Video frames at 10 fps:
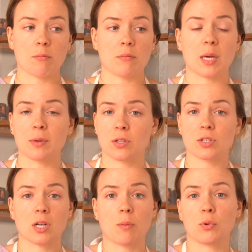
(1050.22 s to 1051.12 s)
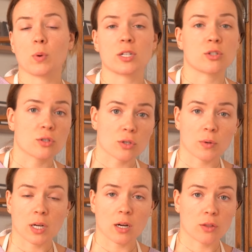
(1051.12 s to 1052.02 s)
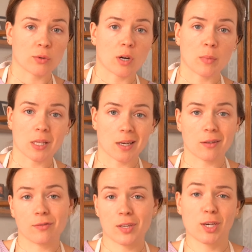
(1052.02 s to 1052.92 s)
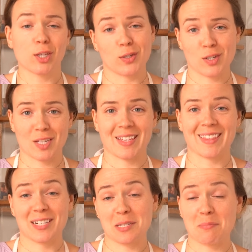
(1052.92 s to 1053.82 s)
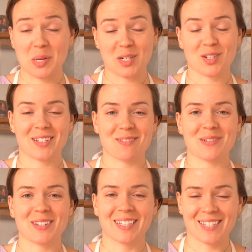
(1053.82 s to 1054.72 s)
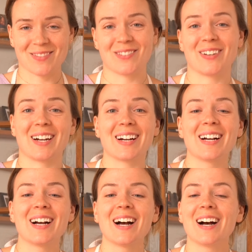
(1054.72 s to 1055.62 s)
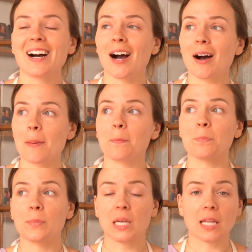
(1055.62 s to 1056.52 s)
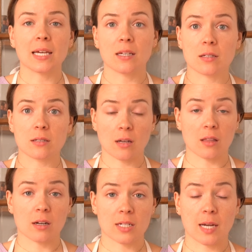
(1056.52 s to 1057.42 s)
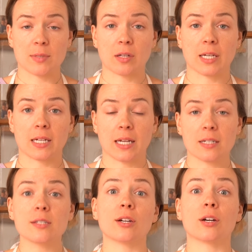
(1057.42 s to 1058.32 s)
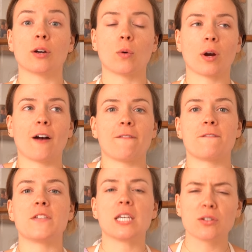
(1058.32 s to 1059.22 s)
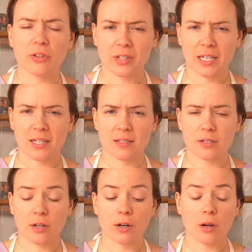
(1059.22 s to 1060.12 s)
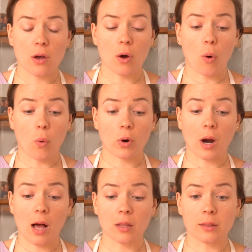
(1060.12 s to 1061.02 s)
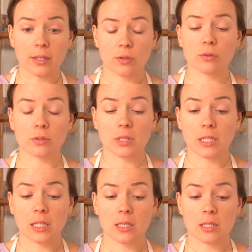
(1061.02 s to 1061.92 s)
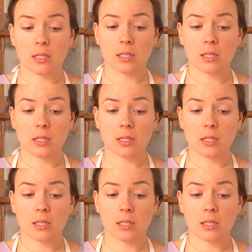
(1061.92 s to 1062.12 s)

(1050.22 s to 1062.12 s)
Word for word: maybe there's a couple questions going on throughout my life. Usually there's a bunch, let's be, let's be fair. Um, but like a lot of times I'll get an answer or I'll feel the answer or I'll literally,